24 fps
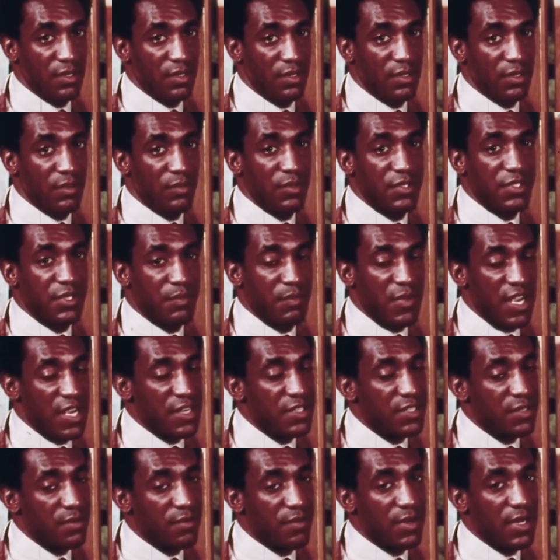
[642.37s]
There was a
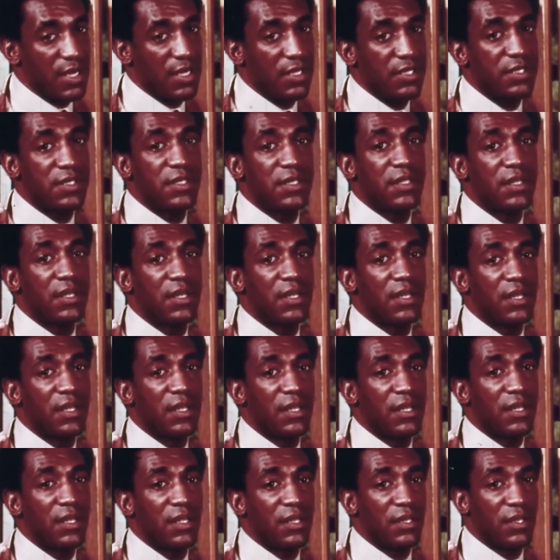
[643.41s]
master race,
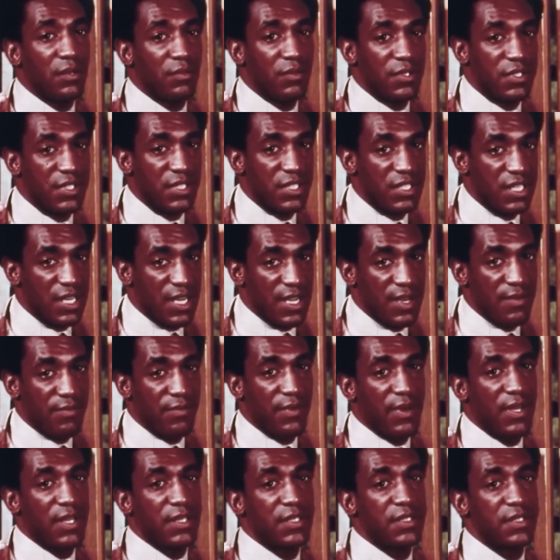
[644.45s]
there was a slave
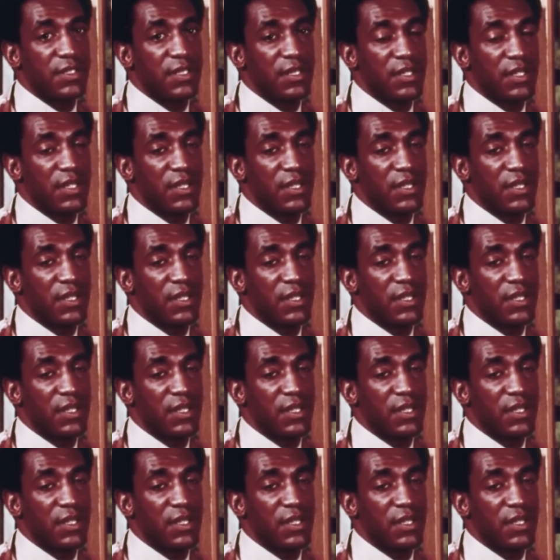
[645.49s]
race.